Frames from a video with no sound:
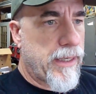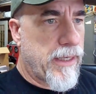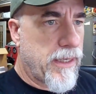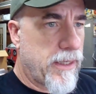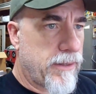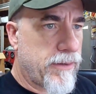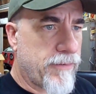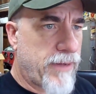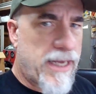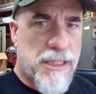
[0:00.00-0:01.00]
and
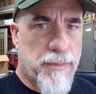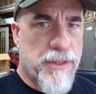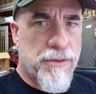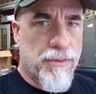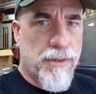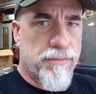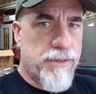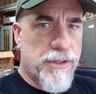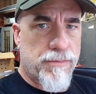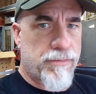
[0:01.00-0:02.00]
the estimates were
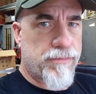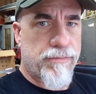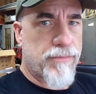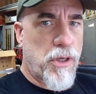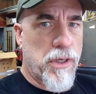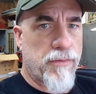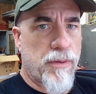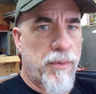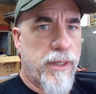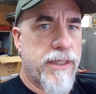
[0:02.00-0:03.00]
just all
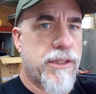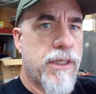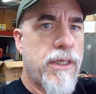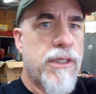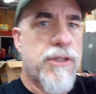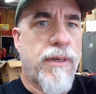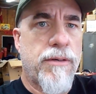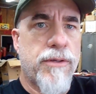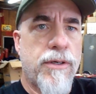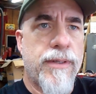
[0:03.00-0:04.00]
over the place. So
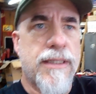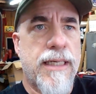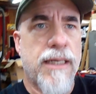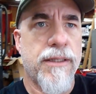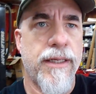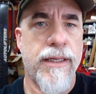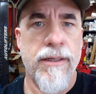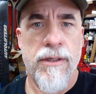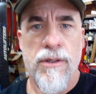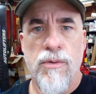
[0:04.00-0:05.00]
I don't know
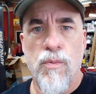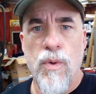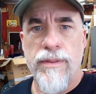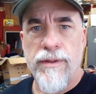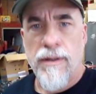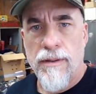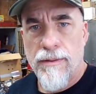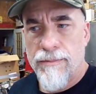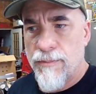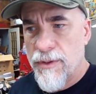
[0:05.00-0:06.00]
exactly what
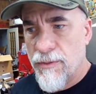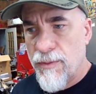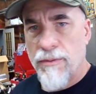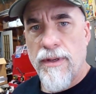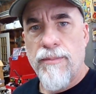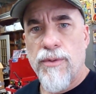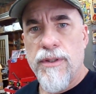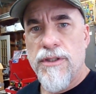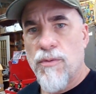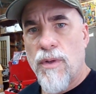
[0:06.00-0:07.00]
the real
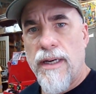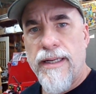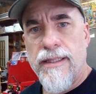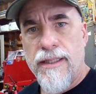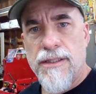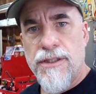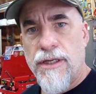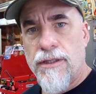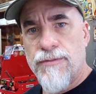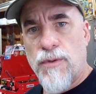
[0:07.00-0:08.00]
number is or what I need to
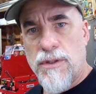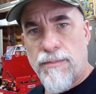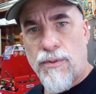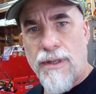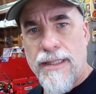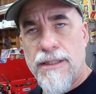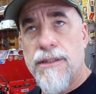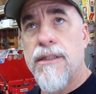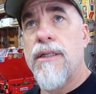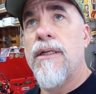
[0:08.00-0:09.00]
consider as far as a
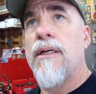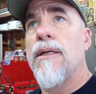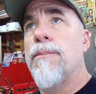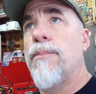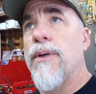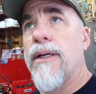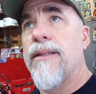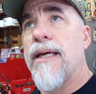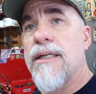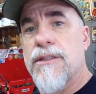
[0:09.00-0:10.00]
price,
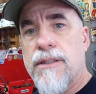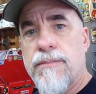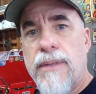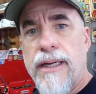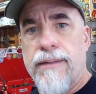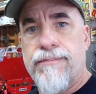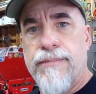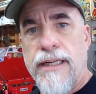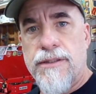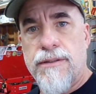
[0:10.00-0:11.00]
but that is my
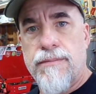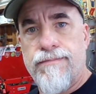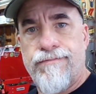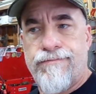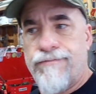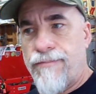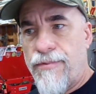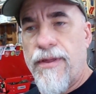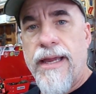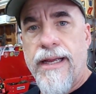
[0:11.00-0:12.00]
next
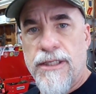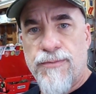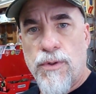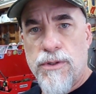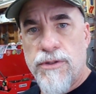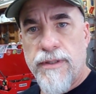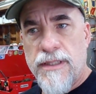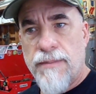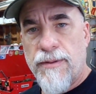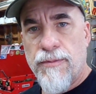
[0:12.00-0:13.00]
thing as far as
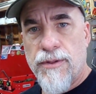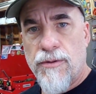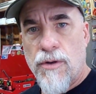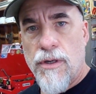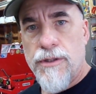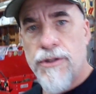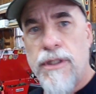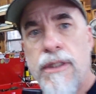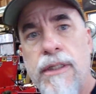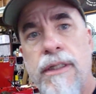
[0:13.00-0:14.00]
doing something with the garage.